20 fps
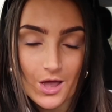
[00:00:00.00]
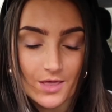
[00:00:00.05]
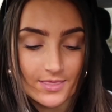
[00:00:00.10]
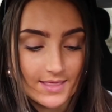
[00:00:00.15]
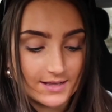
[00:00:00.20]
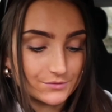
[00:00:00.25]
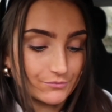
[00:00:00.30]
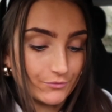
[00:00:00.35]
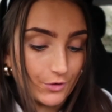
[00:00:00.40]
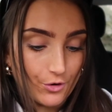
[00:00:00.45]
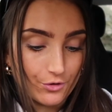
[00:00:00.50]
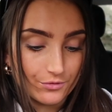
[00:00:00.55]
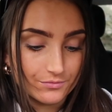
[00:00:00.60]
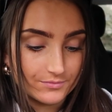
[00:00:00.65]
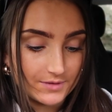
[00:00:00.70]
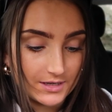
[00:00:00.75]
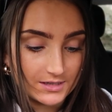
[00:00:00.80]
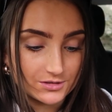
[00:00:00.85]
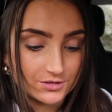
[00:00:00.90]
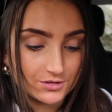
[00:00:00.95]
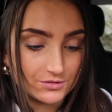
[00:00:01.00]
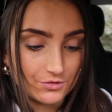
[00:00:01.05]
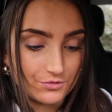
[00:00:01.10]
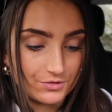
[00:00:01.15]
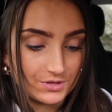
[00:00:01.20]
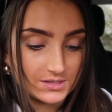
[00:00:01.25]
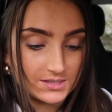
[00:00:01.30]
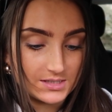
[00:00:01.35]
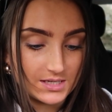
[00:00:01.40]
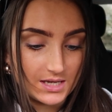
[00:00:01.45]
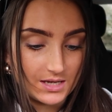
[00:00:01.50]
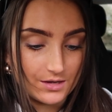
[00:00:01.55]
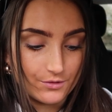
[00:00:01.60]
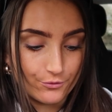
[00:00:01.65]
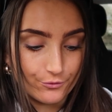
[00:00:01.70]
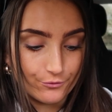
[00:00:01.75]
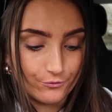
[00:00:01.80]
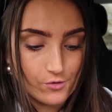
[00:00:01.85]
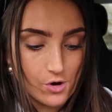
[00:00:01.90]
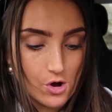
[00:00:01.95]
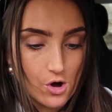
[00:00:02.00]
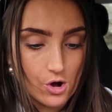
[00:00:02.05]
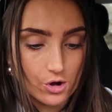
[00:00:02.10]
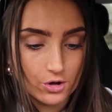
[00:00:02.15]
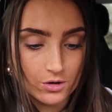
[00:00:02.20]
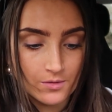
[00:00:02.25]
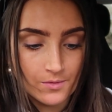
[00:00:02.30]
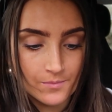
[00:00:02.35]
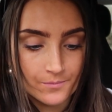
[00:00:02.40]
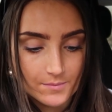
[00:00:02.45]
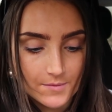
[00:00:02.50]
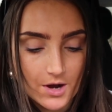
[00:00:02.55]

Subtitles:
That's wrong. That's just honestly wrong.